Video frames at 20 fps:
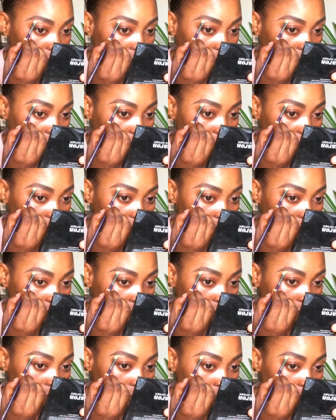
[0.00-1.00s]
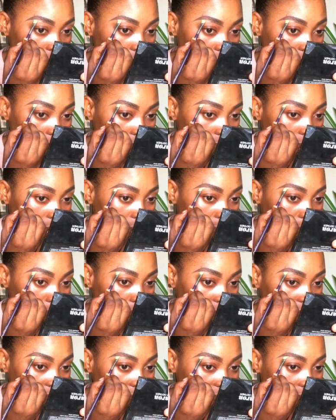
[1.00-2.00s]
guys, on
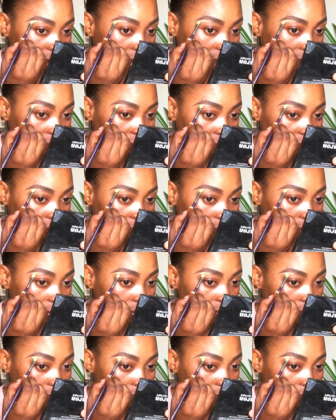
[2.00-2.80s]
my channel.